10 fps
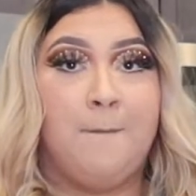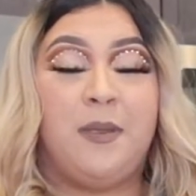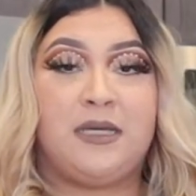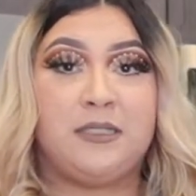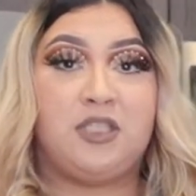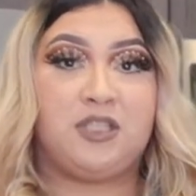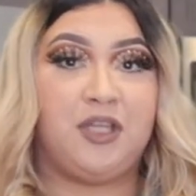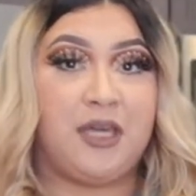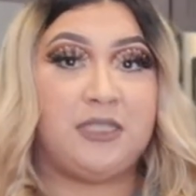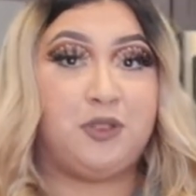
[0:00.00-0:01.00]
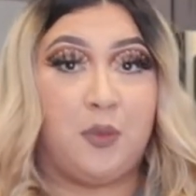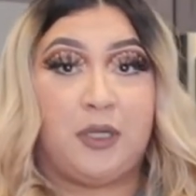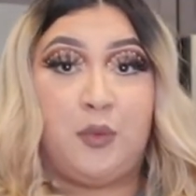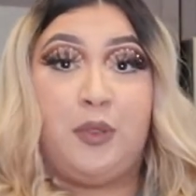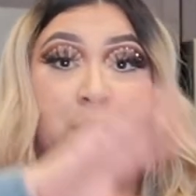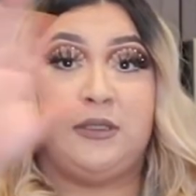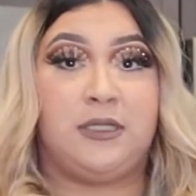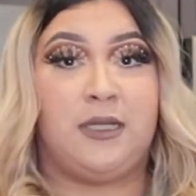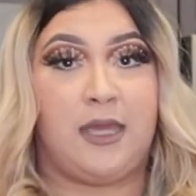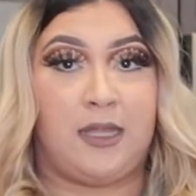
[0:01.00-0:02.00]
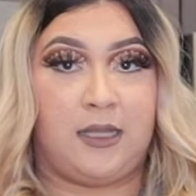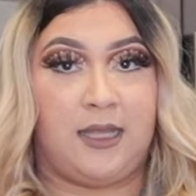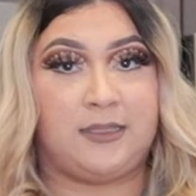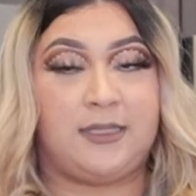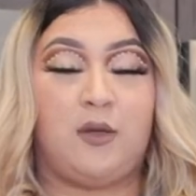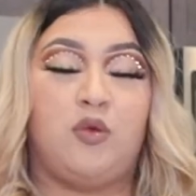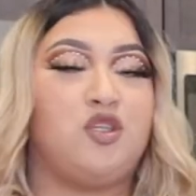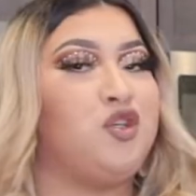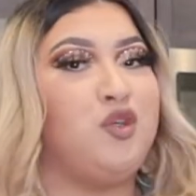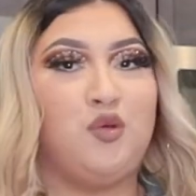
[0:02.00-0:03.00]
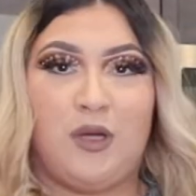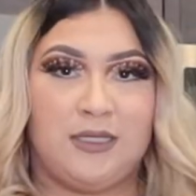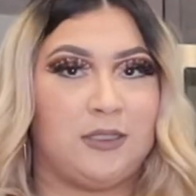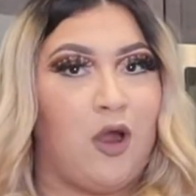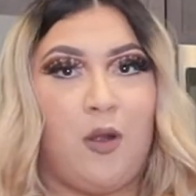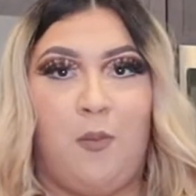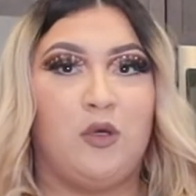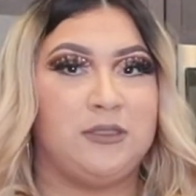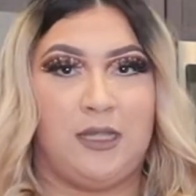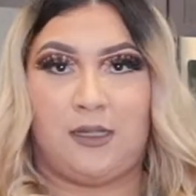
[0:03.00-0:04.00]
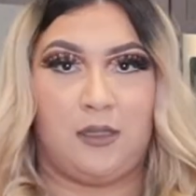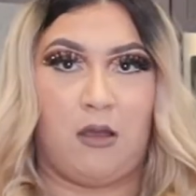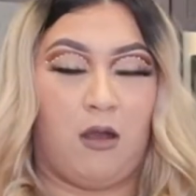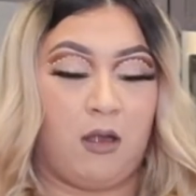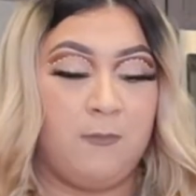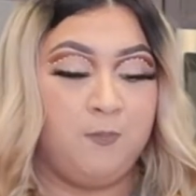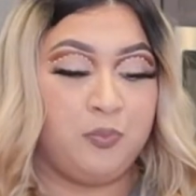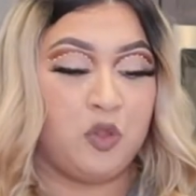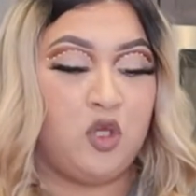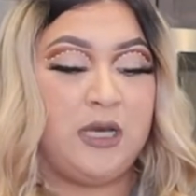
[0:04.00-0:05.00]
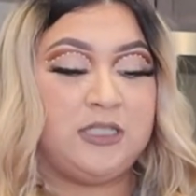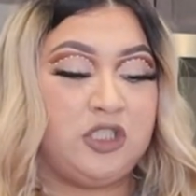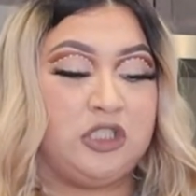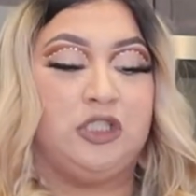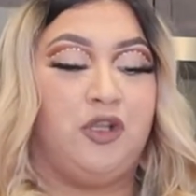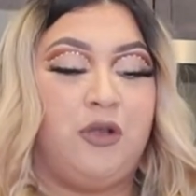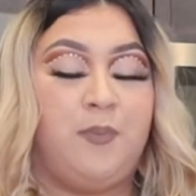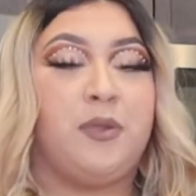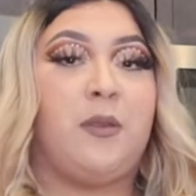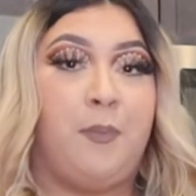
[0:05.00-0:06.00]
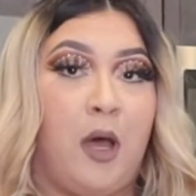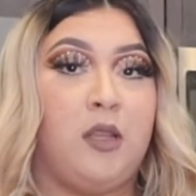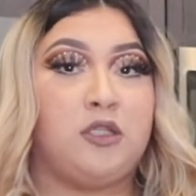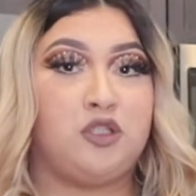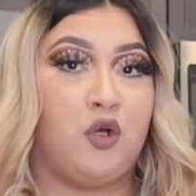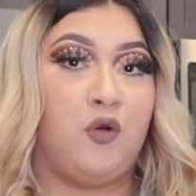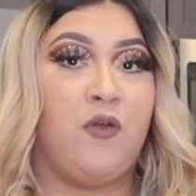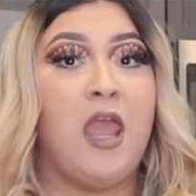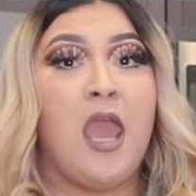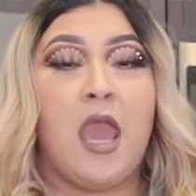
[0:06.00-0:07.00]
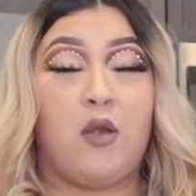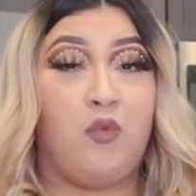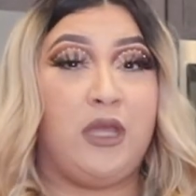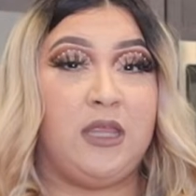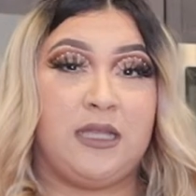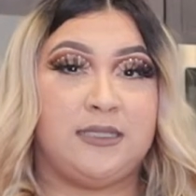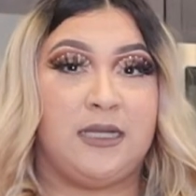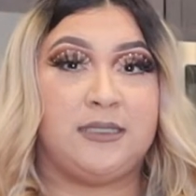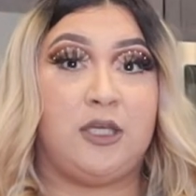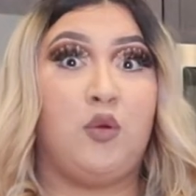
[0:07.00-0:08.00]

because just in case you want to reuse it again the next day, which you guys are most likely are, you guys just literally put the pot on the stove and reheat the salsa.